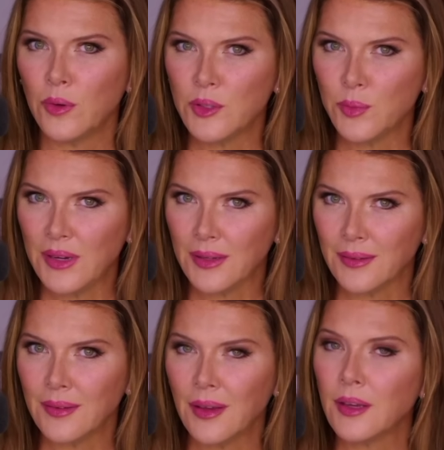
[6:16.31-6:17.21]
which
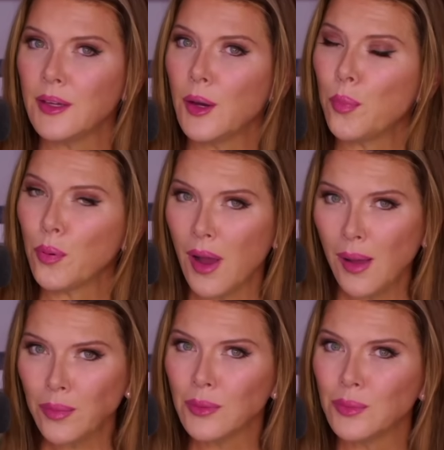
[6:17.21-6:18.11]
means you
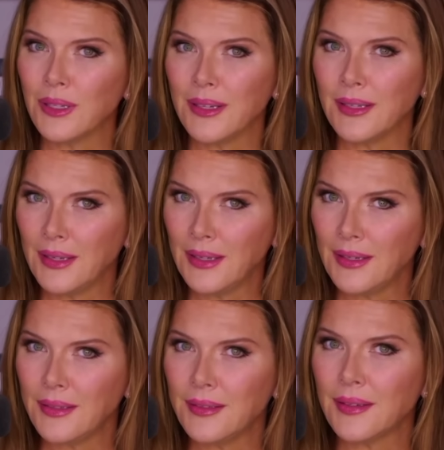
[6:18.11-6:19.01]
probably
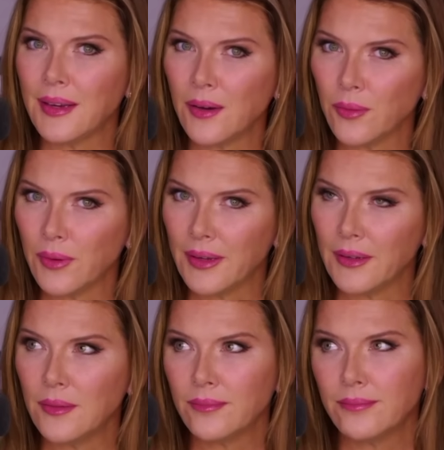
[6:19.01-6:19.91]
need to get
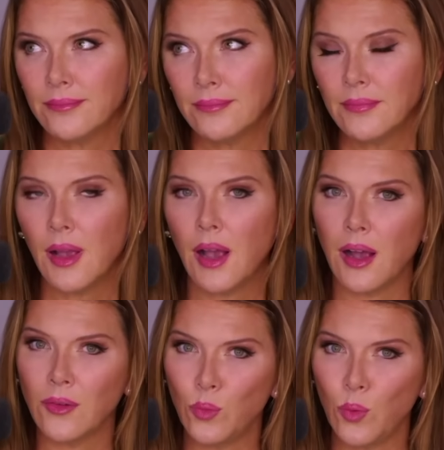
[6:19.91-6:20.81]
rid
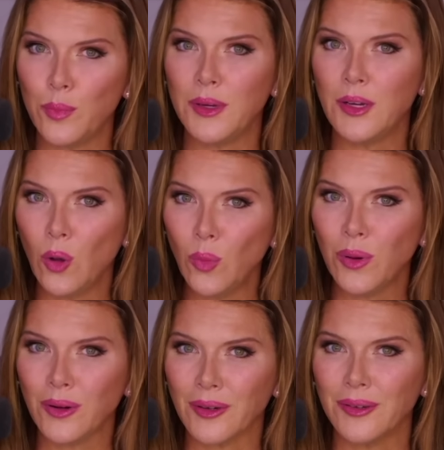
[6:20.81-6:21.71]
of Whoopi
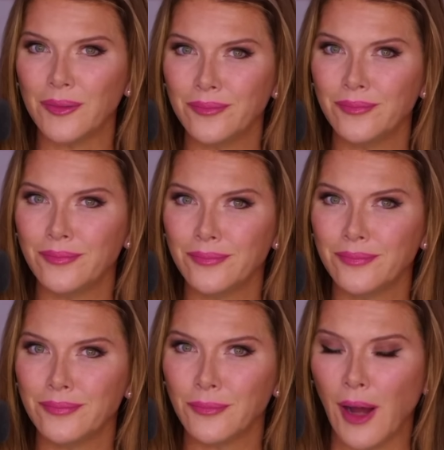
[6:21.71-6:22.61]
Goldberg,
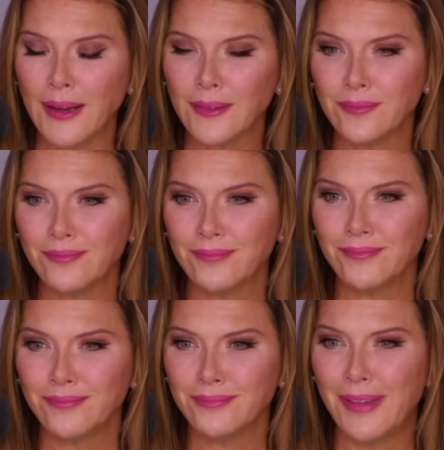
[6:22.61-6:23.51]
right?
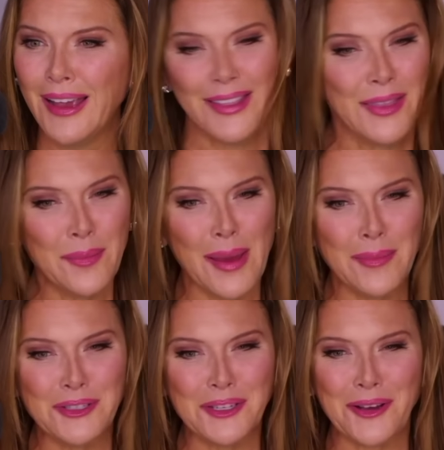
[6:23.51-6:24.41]
And then
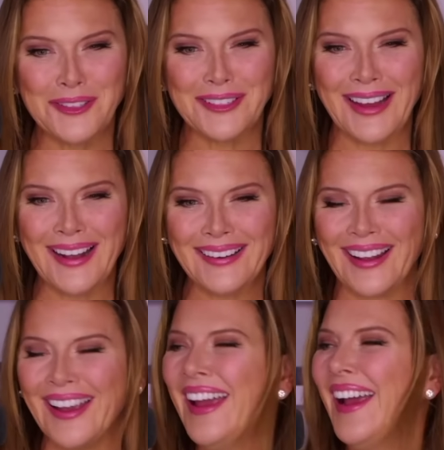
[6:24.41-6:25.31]
maybe she goes to
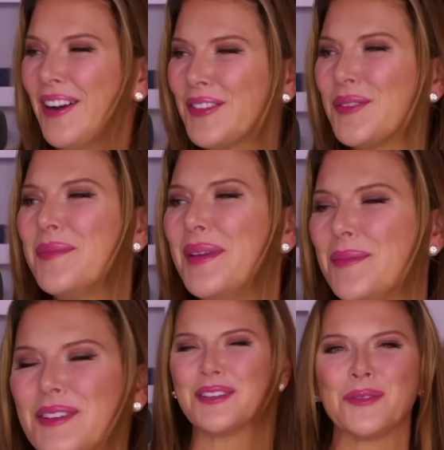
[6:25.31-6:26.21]
Canada. Here's the
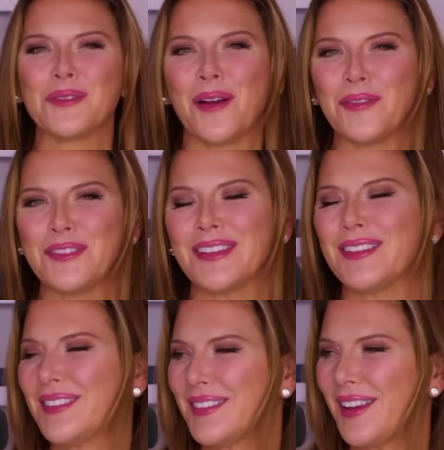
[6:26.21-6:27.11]
meme that she was referencing.
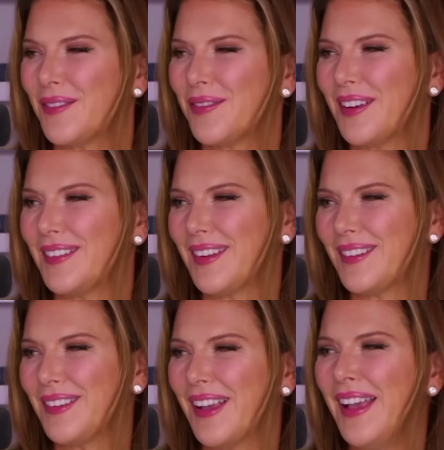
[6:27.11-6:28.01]
This is kind of funny. Take
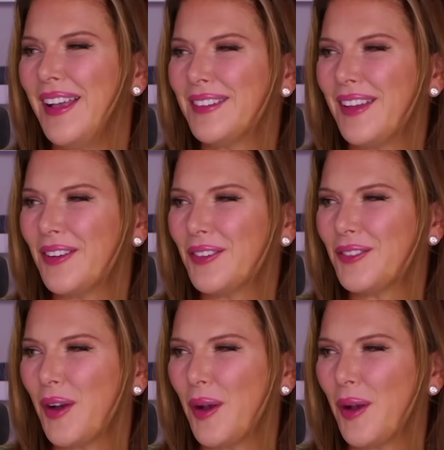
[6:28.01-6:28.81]
a look. Donald